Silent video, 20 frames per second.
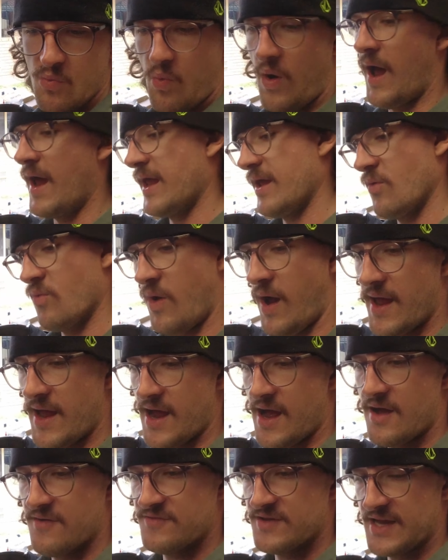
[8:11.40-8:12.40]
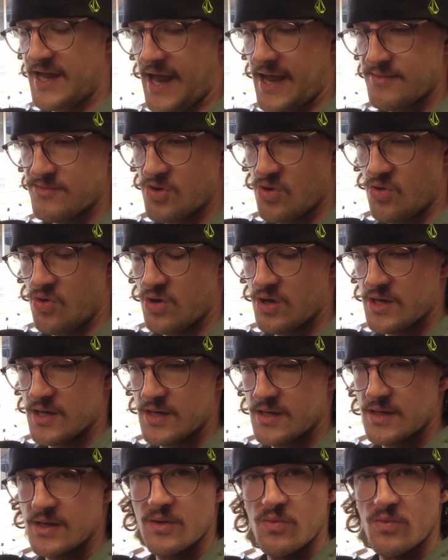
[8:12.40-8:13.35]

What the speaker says: way after Cape York,